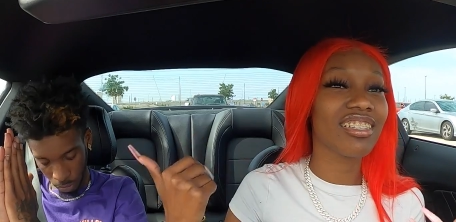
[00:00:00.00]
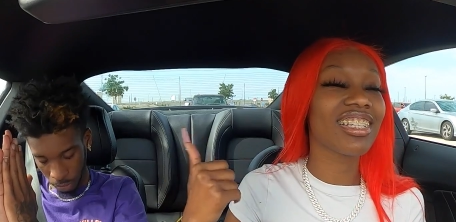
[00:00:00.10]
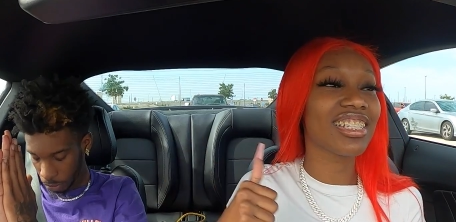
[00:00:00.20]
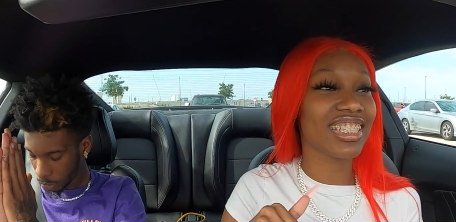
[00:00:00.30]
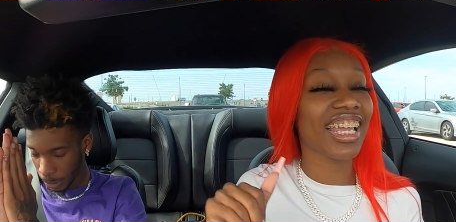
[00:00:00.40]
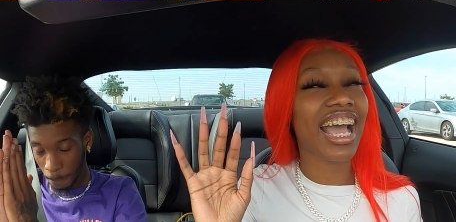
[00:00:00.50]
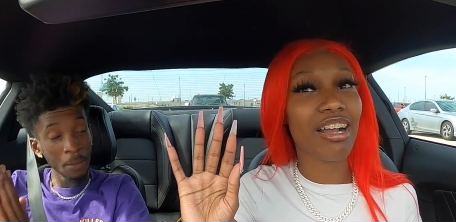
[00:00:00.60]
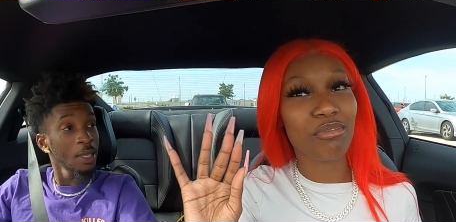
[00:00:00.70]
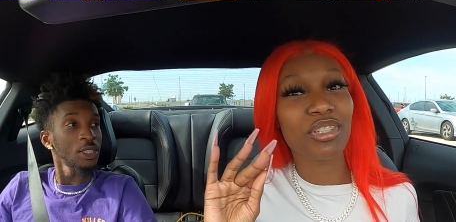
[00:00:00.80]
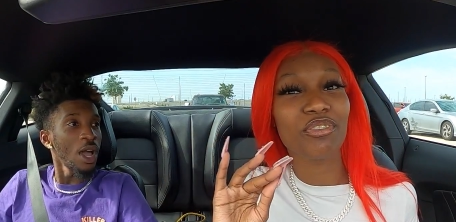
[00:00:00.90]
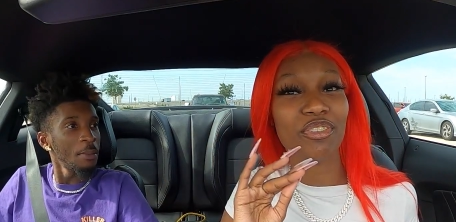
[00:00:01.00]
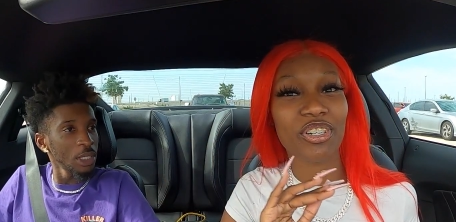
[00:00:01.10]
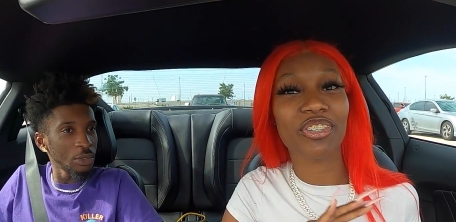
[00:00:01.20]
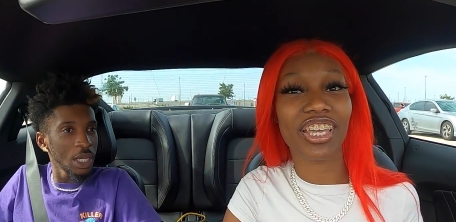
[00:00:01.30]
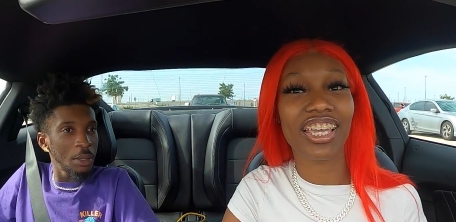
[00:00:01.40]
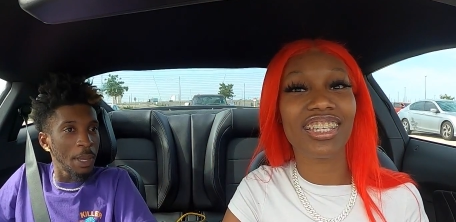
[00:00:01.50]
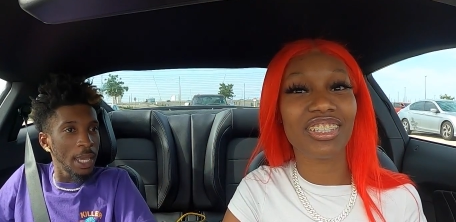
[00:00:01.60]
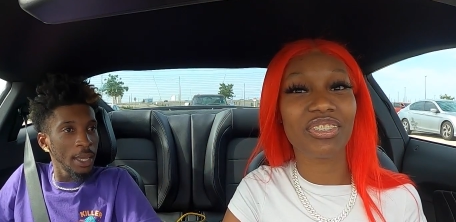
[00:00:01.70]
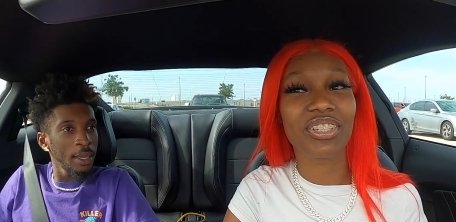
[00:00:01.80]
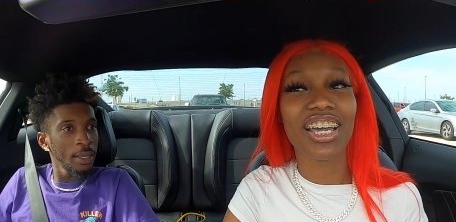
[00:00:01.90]
Speaker 1: legit, I real, so for real
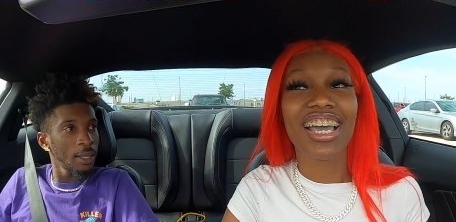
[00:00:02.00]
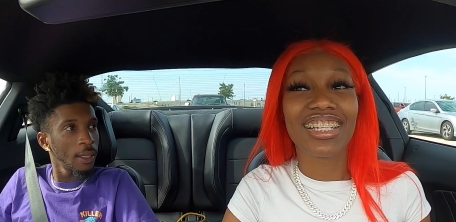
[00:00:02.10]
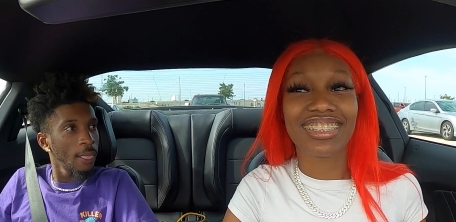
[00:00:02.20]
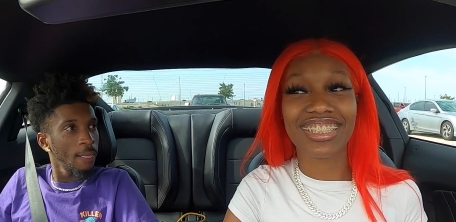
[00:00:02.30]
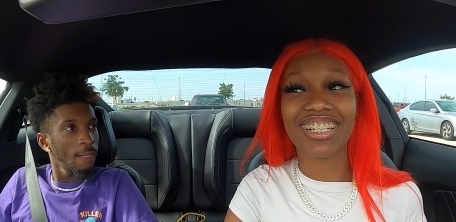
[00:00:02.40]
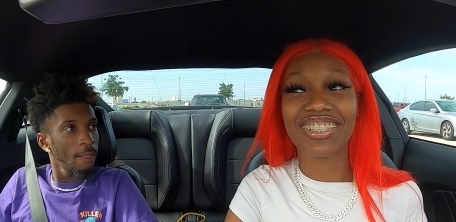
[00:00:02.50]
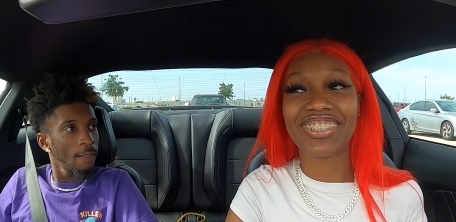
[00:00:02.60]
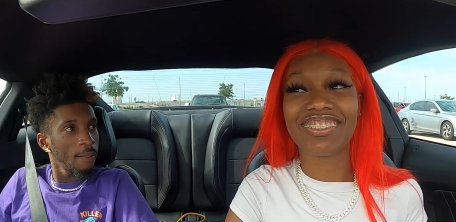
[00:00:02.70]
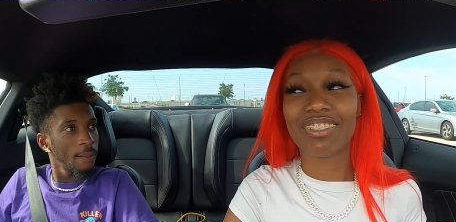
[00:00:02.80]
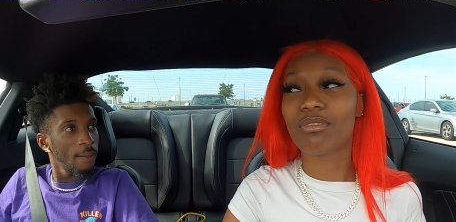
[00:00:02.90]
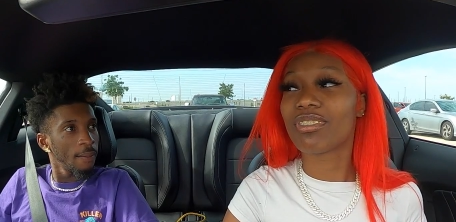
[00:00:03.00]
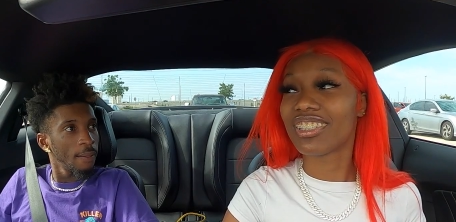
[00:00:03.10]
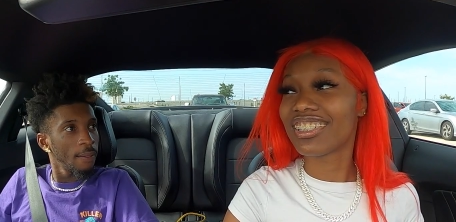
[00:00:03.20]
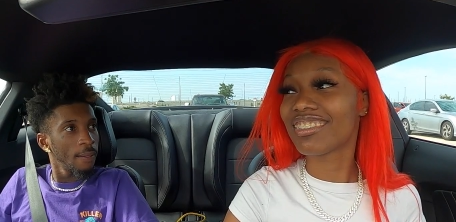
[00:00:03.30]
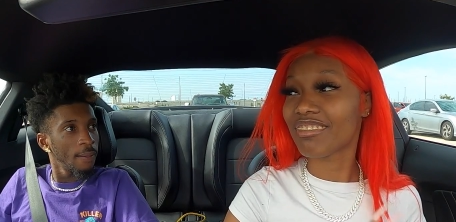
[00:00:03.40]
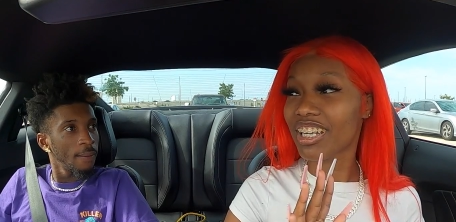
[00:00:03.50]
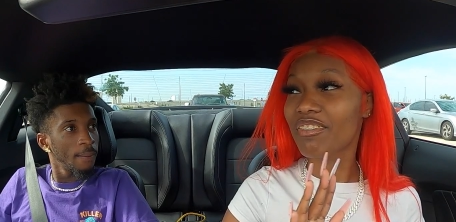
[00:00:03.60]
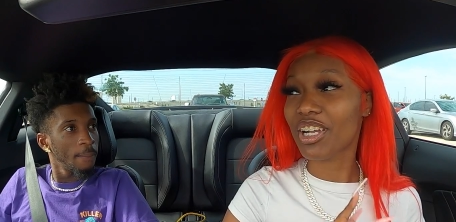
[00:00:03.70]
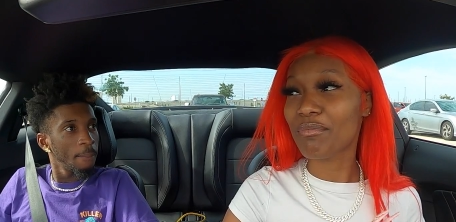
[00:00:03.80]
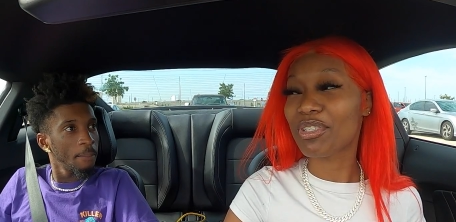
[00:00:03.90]
thank you. So,
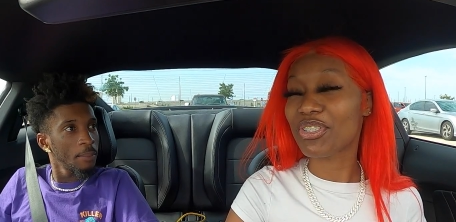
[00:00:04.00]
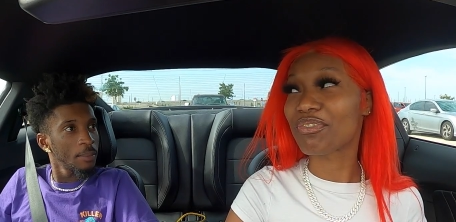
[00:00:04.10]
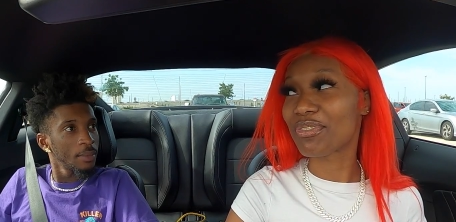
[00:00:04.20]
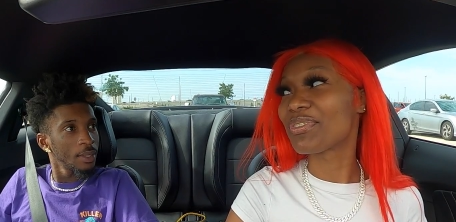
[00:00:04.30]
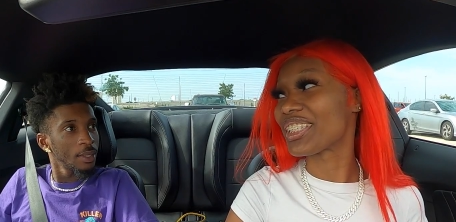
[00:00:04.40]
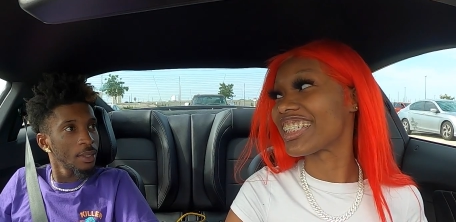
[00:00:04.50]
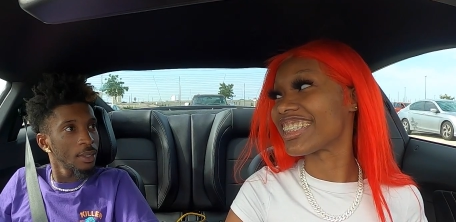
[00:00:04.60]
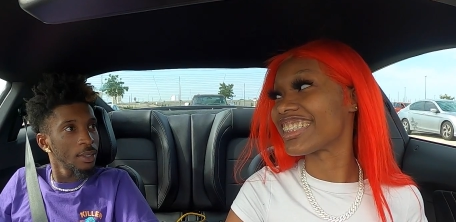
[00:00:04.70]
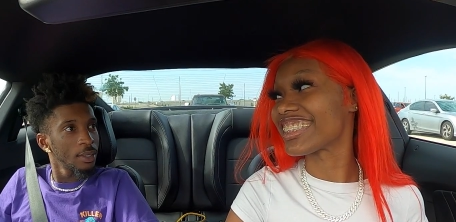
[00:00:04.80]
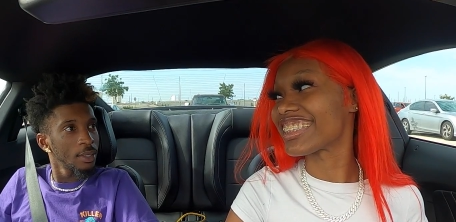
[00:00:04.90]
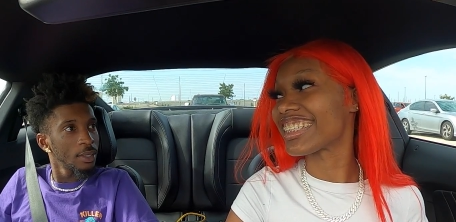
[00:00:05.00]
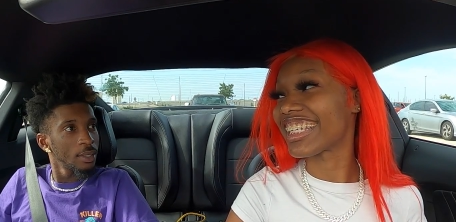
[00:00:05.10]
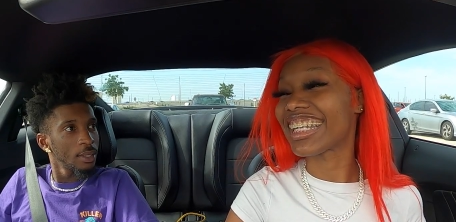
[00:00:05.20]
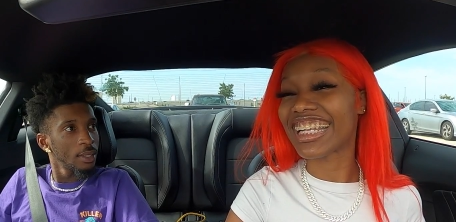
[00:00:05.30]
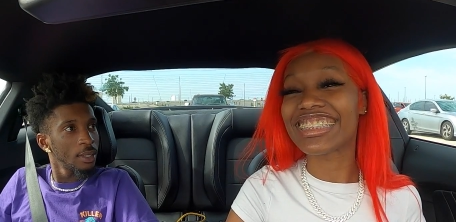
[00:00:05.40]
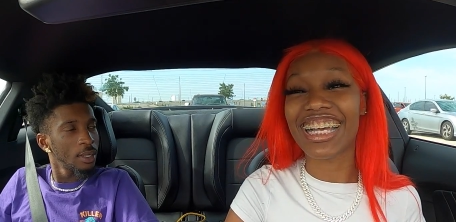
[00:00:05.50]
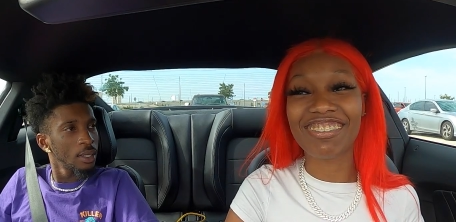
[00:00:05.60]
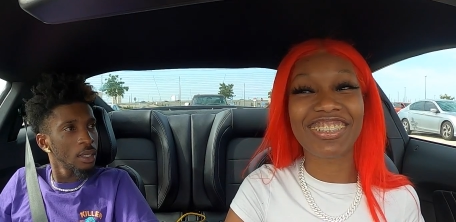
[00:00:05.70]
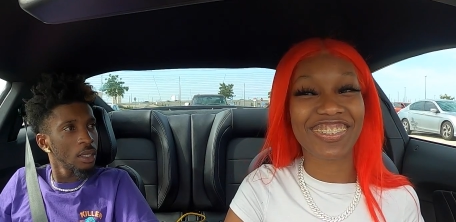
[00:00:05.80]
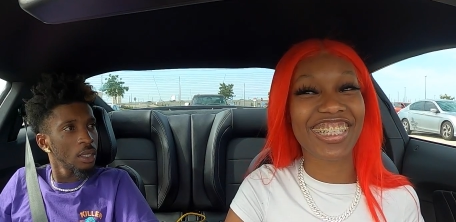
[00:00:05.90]
whatever how much your food is. that's
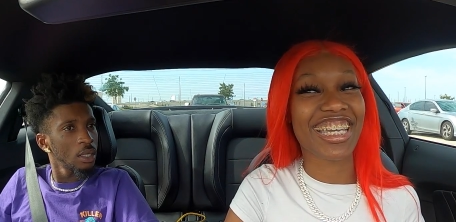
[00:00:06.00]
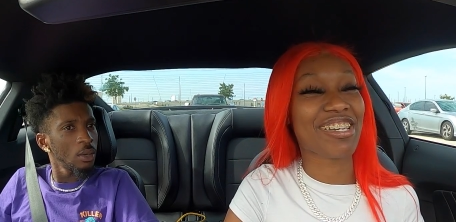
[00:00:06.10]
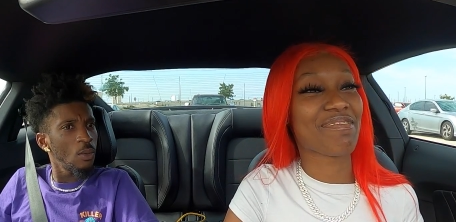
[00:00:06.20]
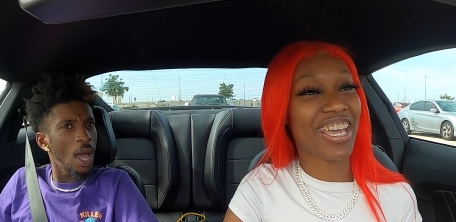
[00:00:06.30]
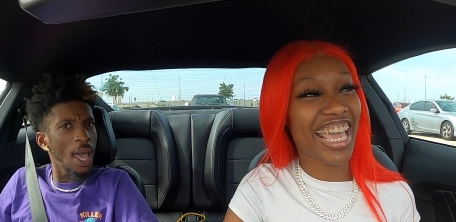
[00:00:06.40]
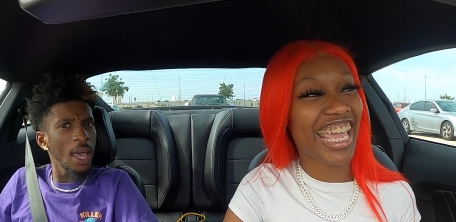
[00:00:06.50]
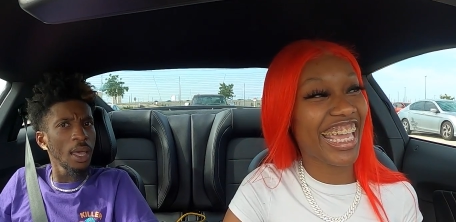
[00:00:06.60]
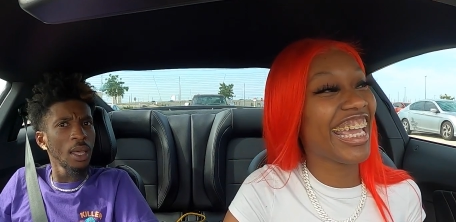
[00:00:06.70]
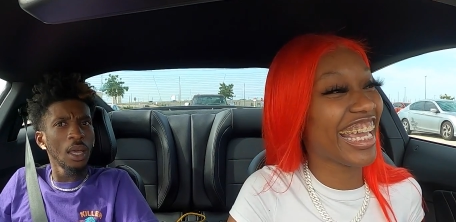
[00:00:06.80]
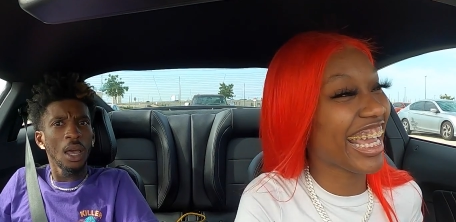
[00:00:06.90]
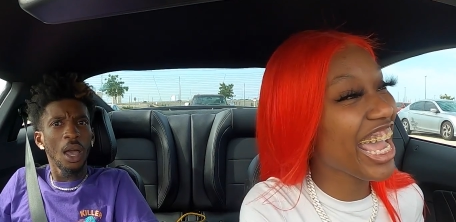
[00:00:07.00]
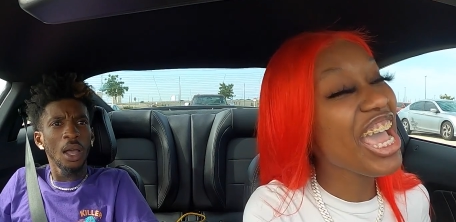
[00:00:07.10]
how much you get paid.